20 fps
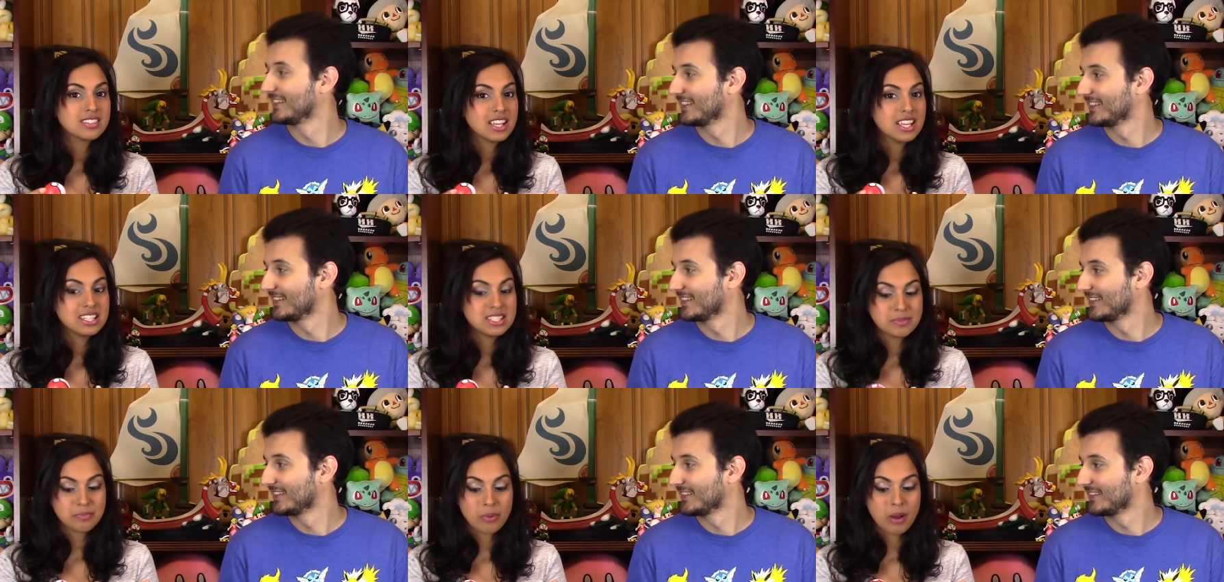
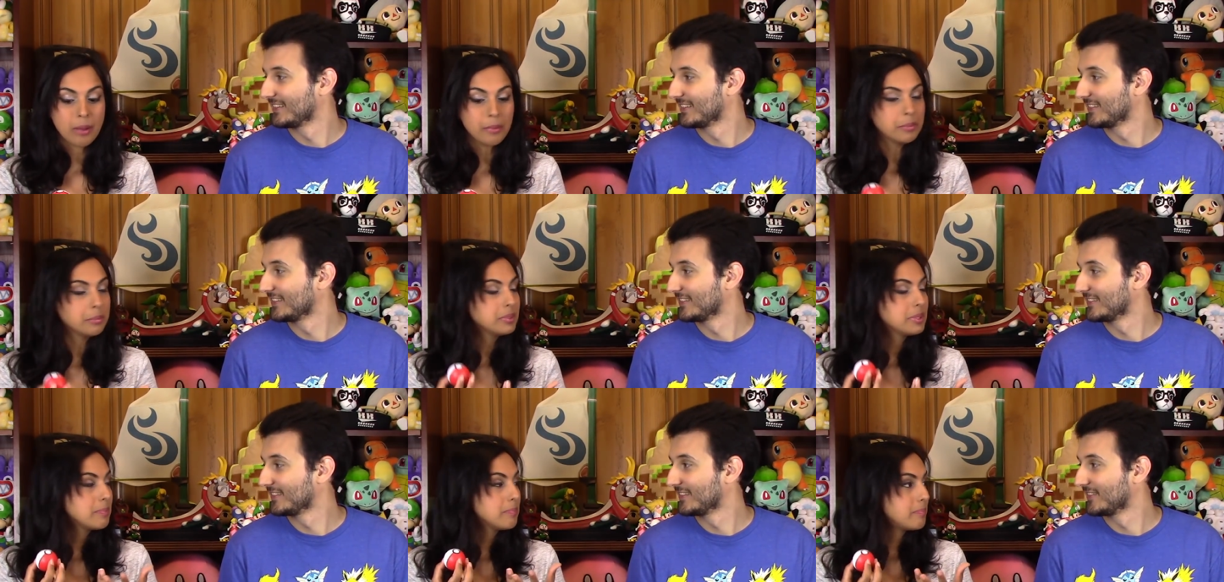Speaker 1: it's
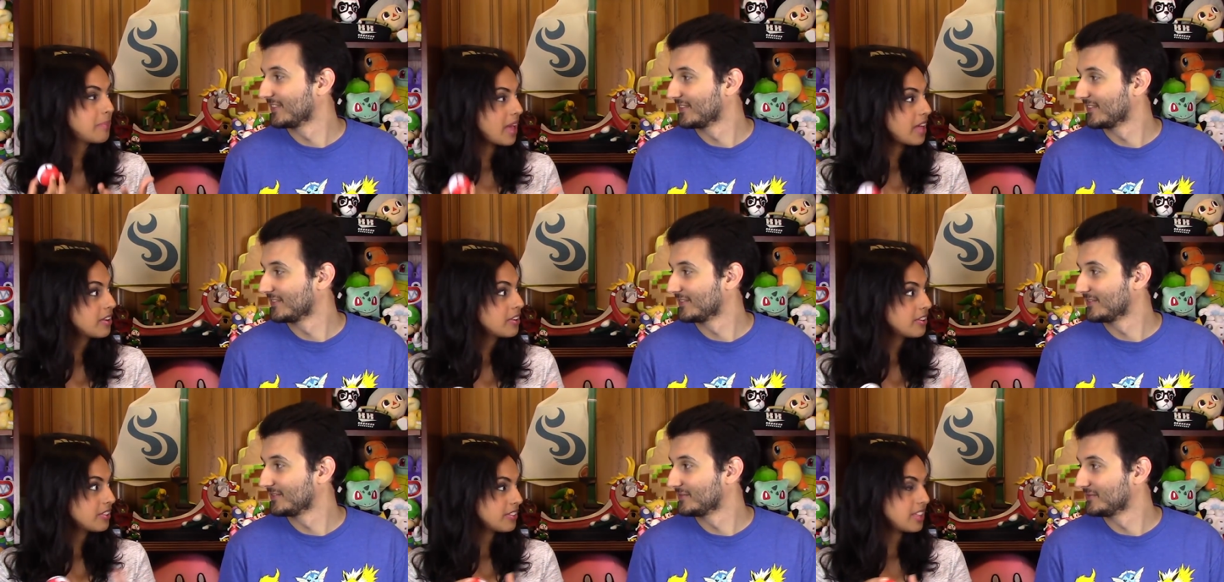probably
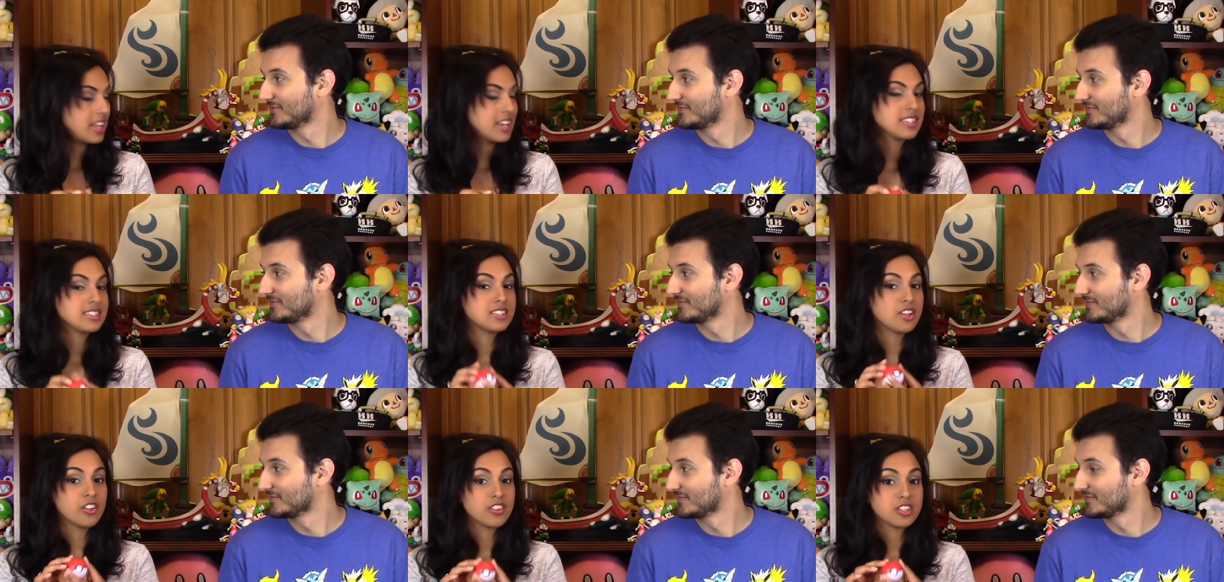better that
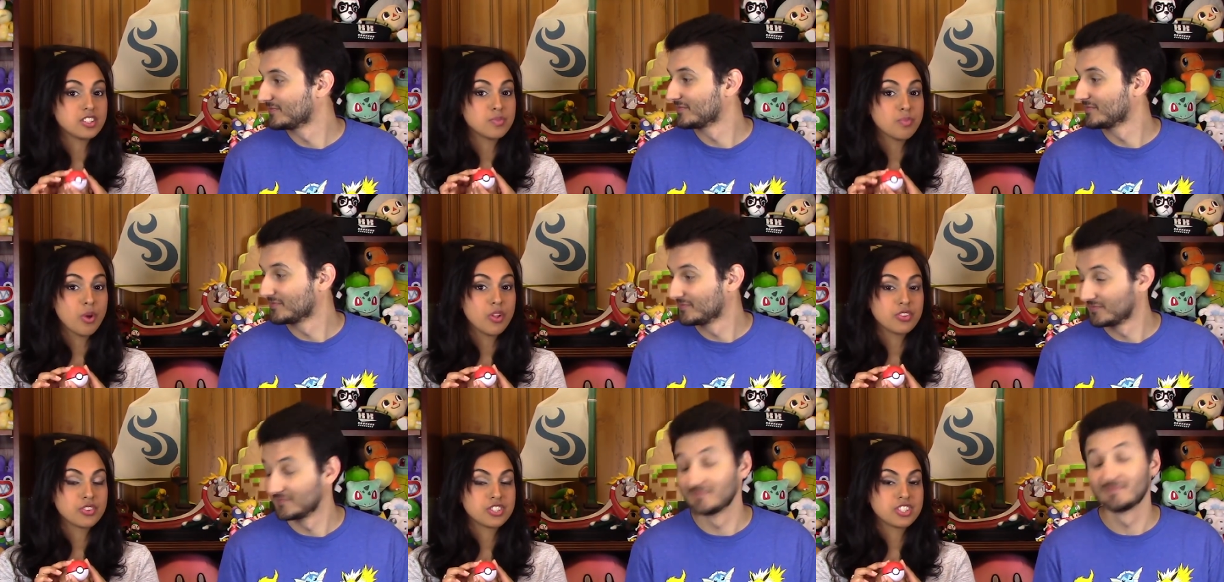it's on the
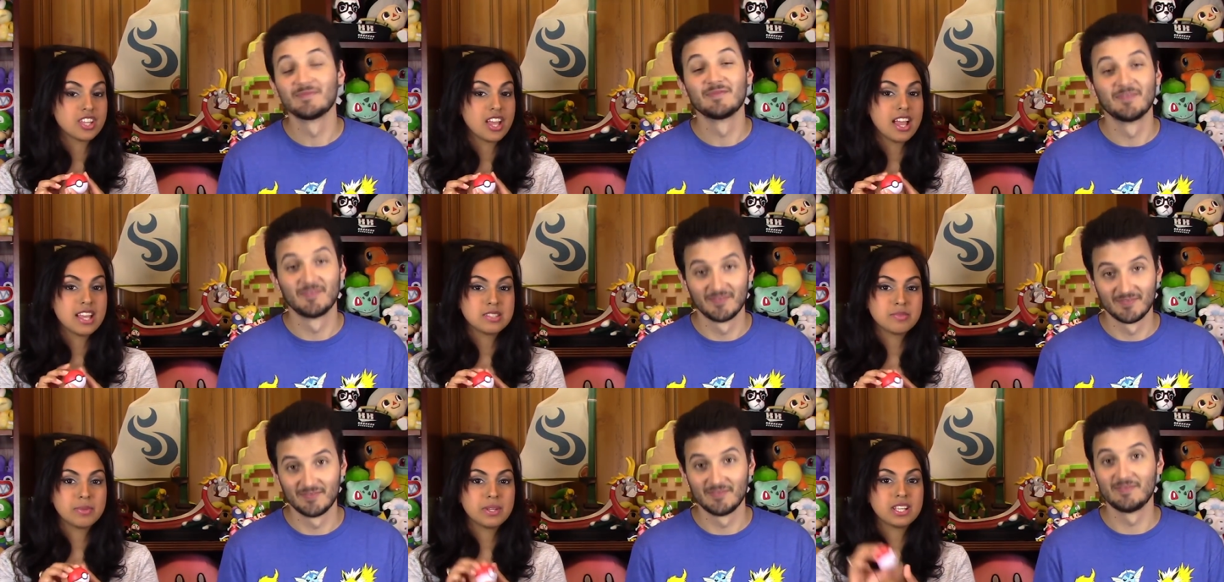smaller
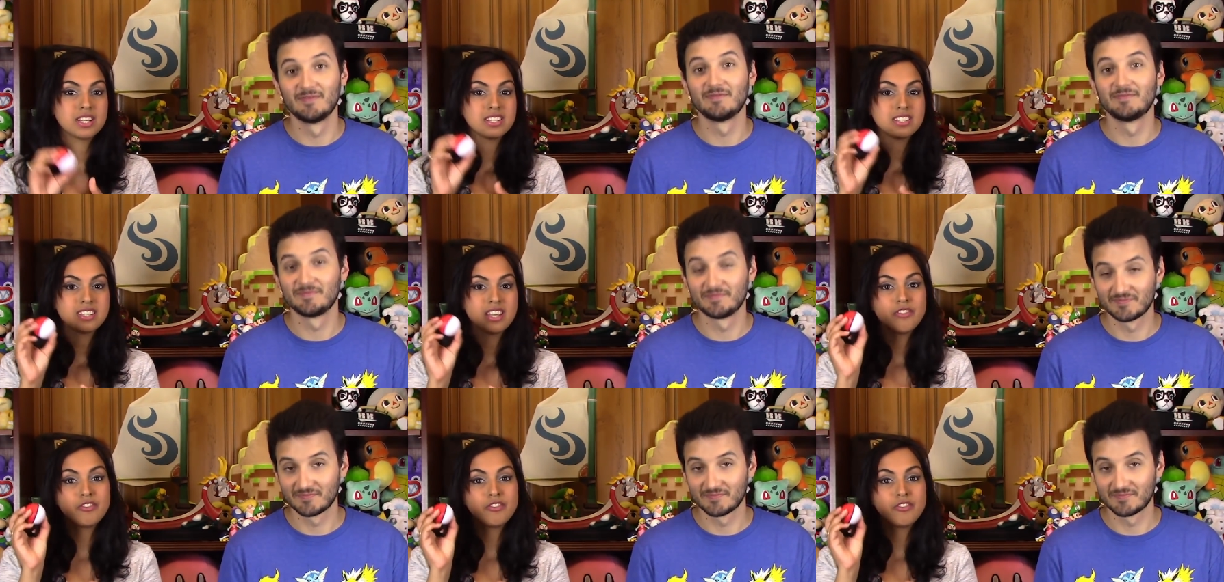size because